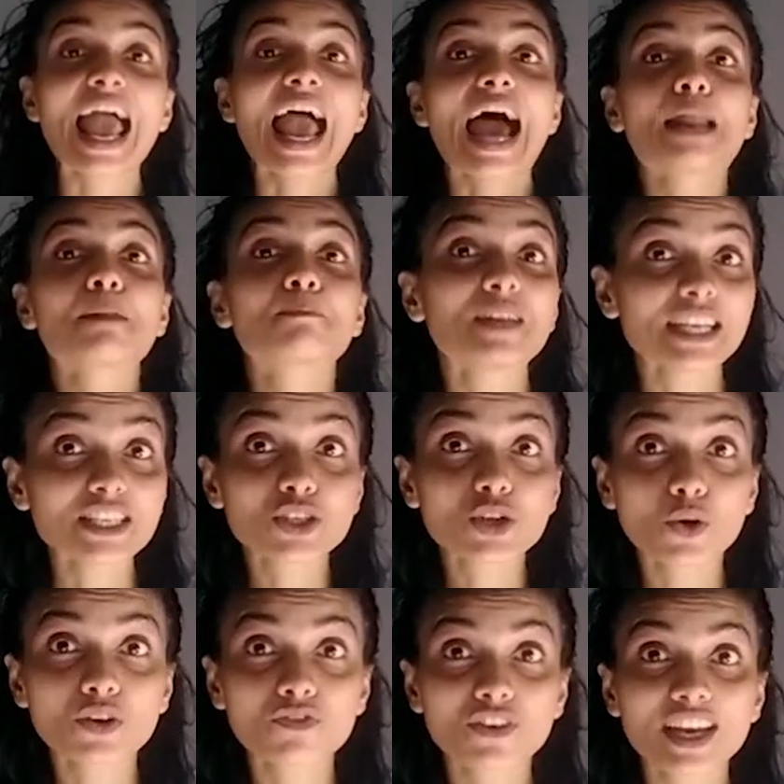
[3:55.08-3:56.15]
And please
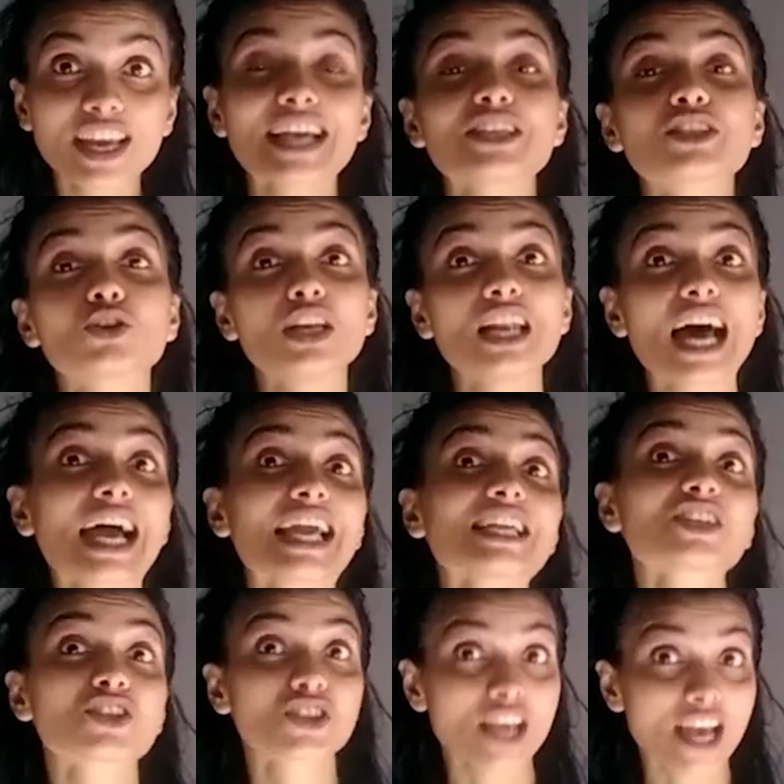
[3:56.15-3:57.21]
don't forget to like,
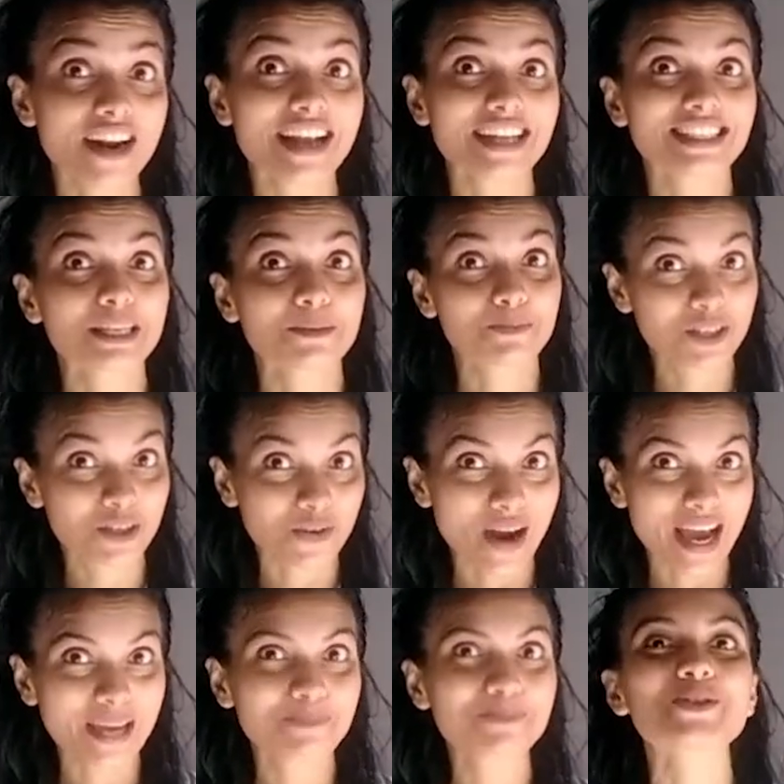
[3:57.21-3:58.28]
share and
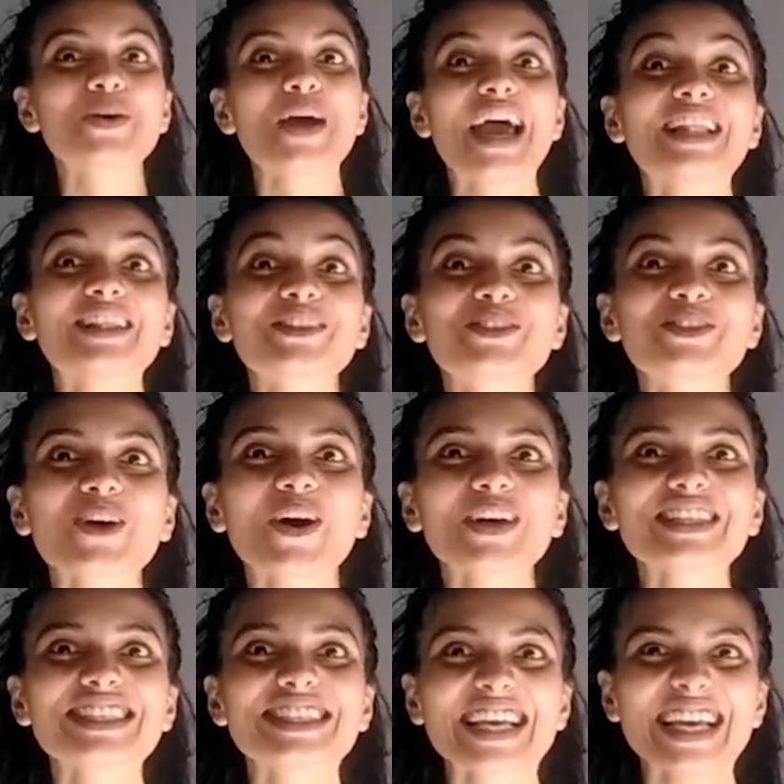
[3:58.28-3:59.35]
subscribe to Health
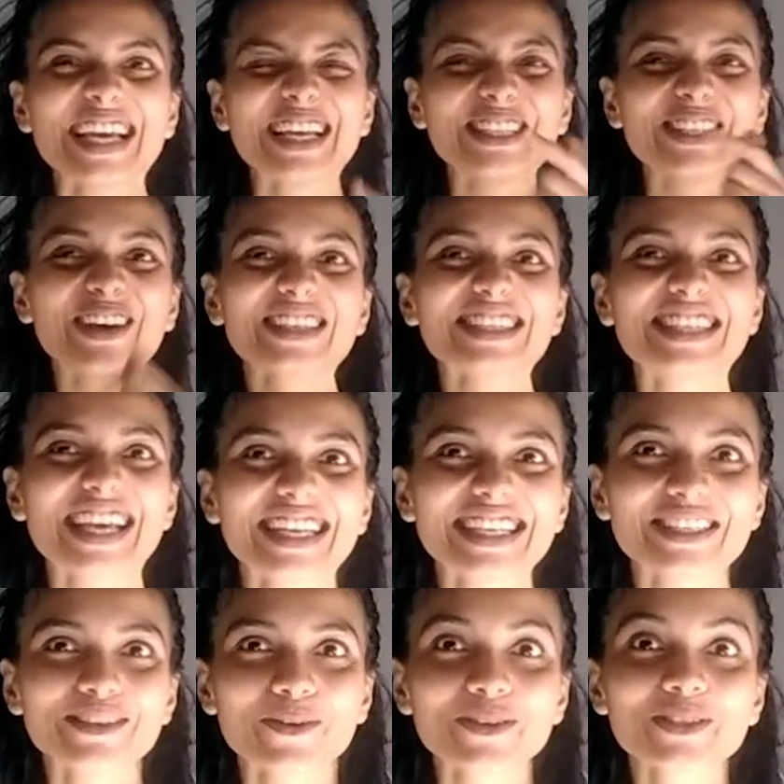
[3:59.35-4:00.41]
Shots, your daily
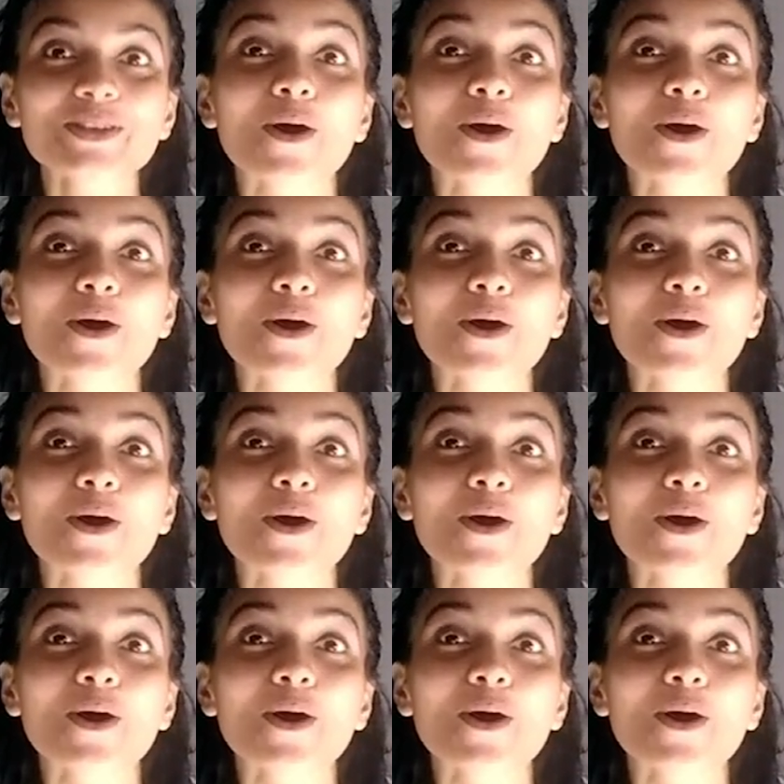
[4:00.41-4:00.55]
dose